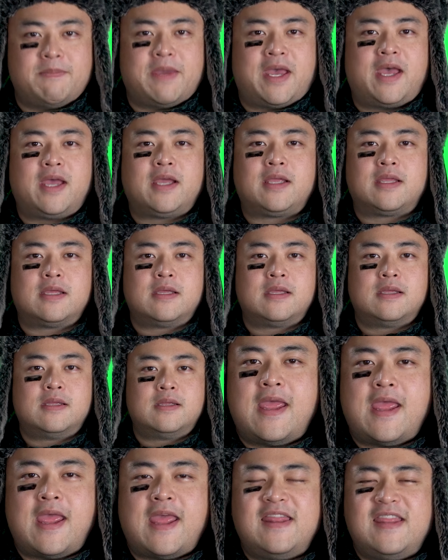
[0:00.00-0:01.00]
back,
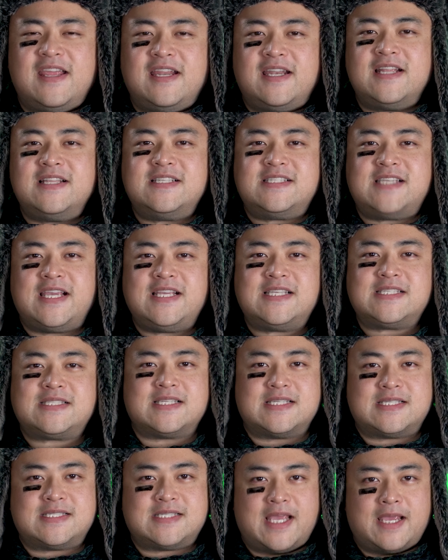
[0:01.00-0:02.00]
they didn't taste
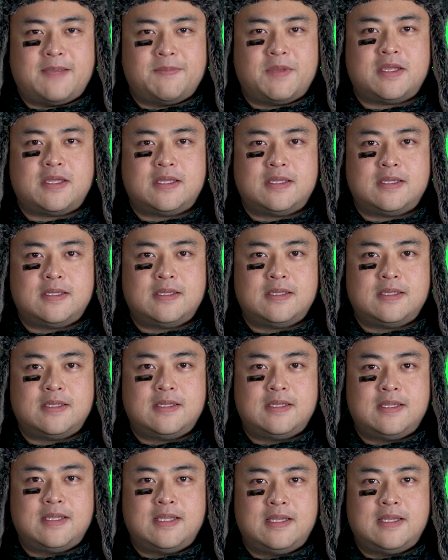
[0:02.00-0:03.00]
the same.
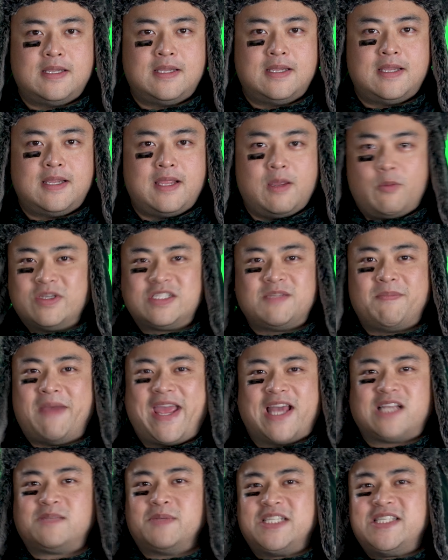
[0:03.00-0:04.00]
It wasn't my
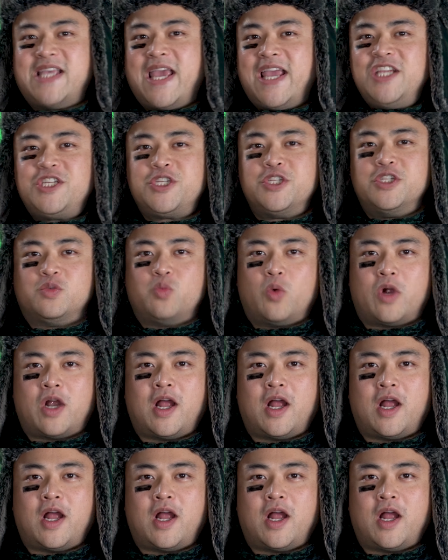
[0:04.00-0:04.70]
expectations were